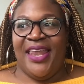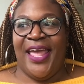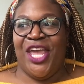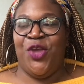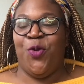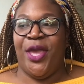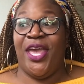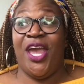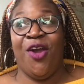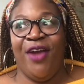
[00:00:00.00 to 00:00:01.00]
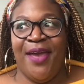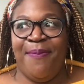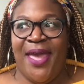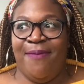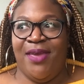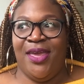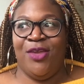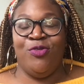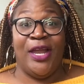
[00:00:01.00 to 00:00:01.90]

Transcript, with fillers: like you carry a baby, you